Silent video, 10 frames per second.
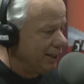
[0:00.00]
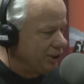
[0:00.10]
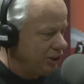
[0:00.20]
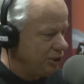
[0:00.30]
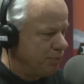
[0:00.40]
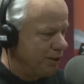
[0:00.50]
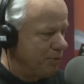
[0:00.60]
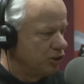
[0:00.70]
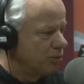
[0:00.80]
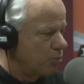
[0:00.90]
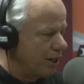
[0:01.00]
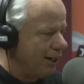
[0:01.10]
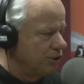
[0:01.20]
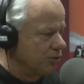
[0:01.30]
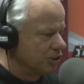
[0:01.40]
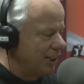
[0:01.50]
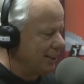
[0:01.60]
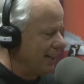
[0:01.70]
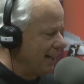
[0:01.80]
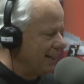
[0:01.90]
She's been a big surprise to us
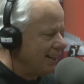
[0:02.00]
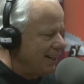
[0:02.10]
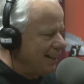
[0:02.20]
like that.